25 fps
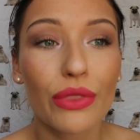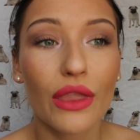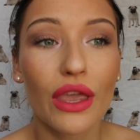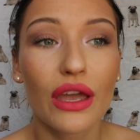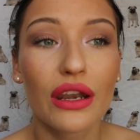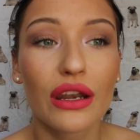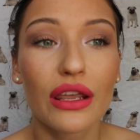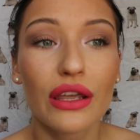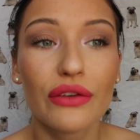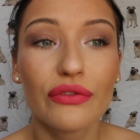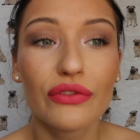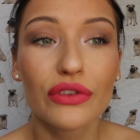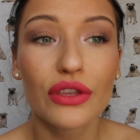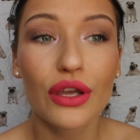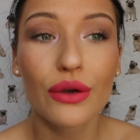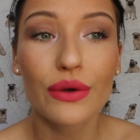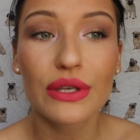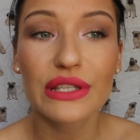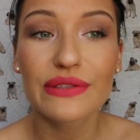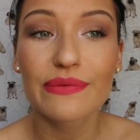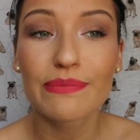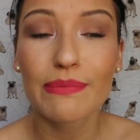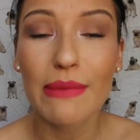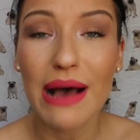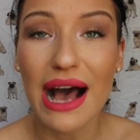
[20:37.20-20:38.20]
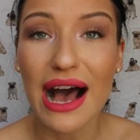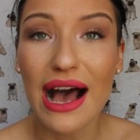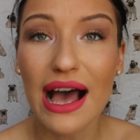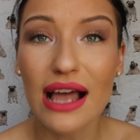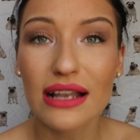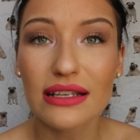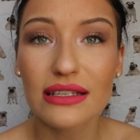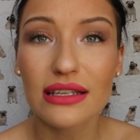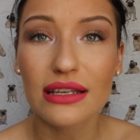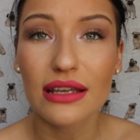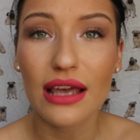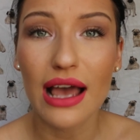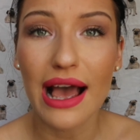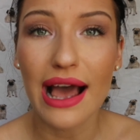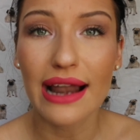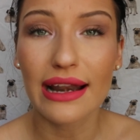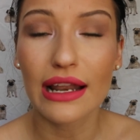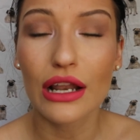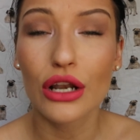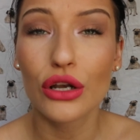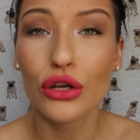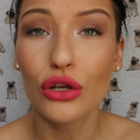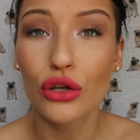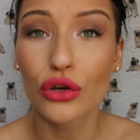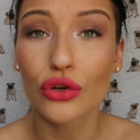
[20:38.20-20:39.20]
And even though it's matte and
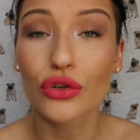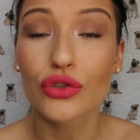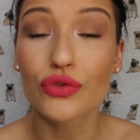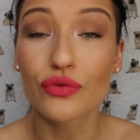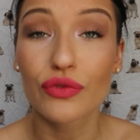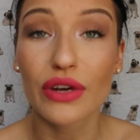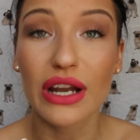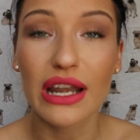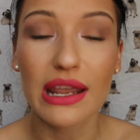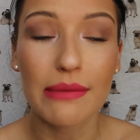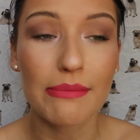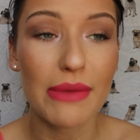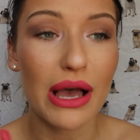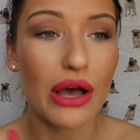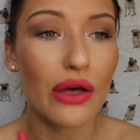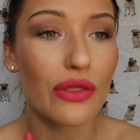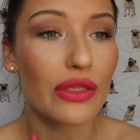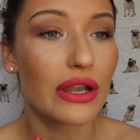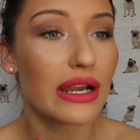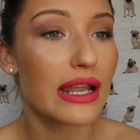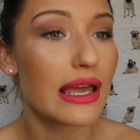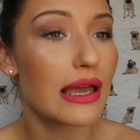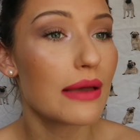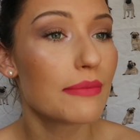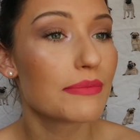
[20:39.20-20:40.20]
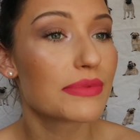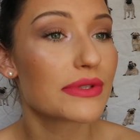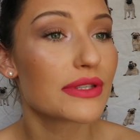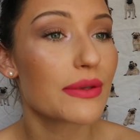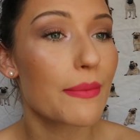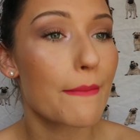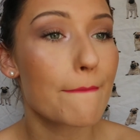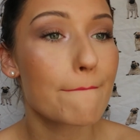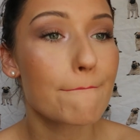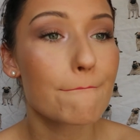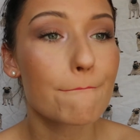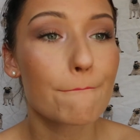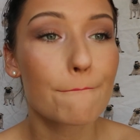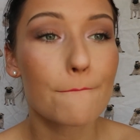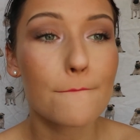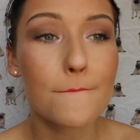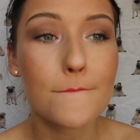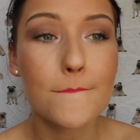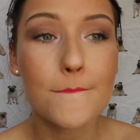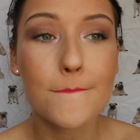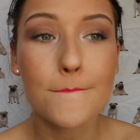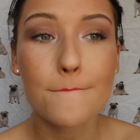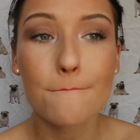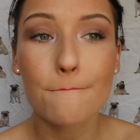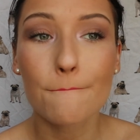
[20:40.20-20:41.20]
it looks really matte on the lips,
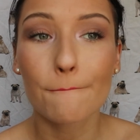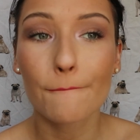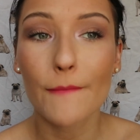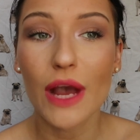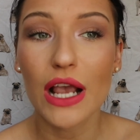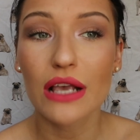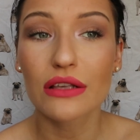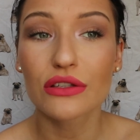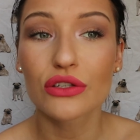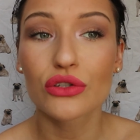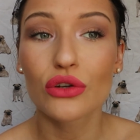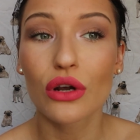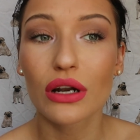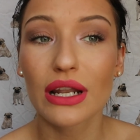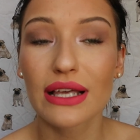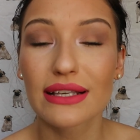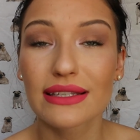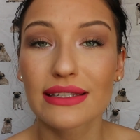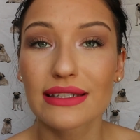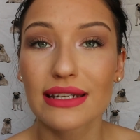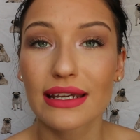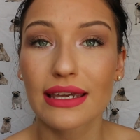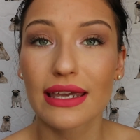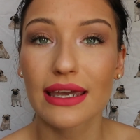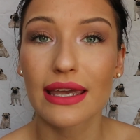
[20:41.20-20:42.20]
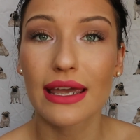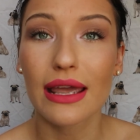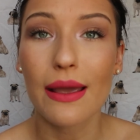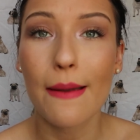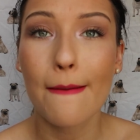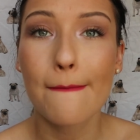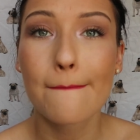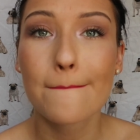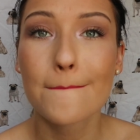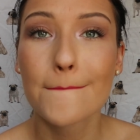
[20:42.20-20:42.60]
it's not like sticky.